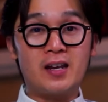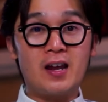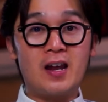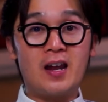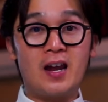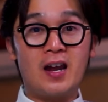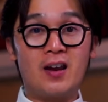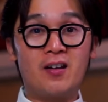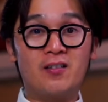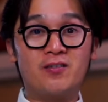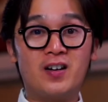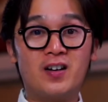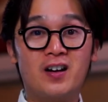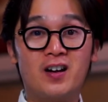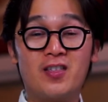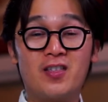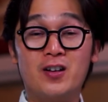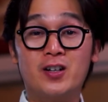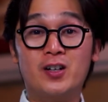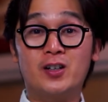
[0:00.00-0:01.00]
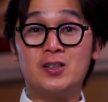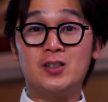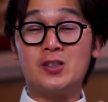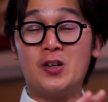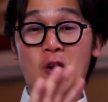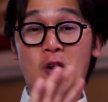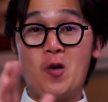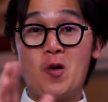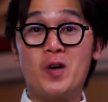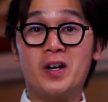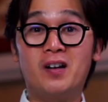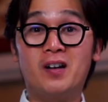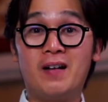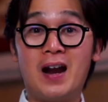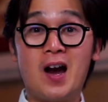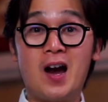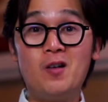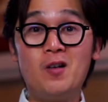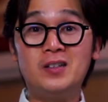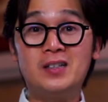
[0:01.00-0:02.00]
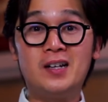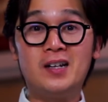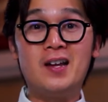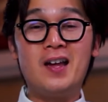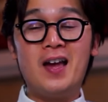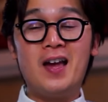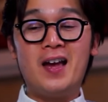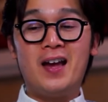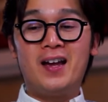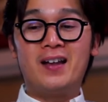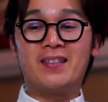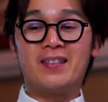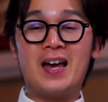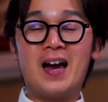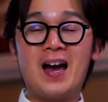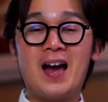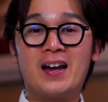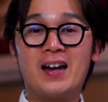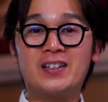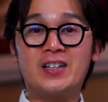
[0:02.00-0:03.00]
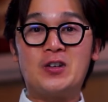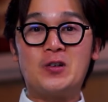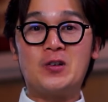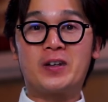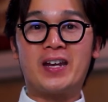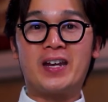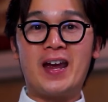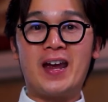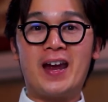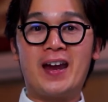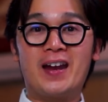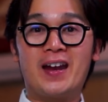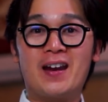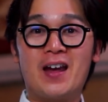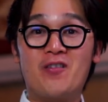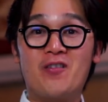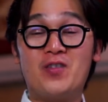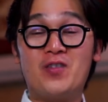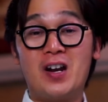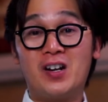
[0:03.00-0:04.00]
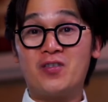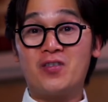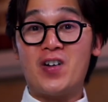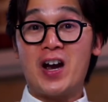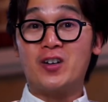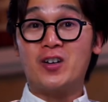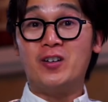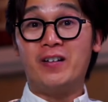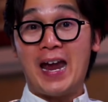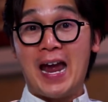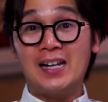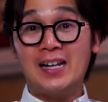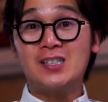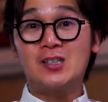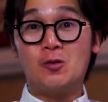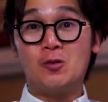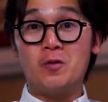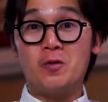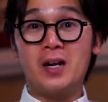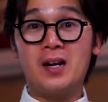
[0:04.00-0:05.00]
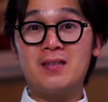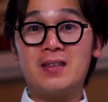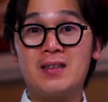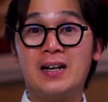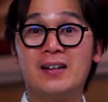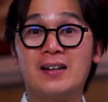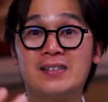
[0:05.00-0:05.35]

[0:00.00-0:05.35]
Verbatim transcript: If uh, there's no one around that you can uh, verify your answer with,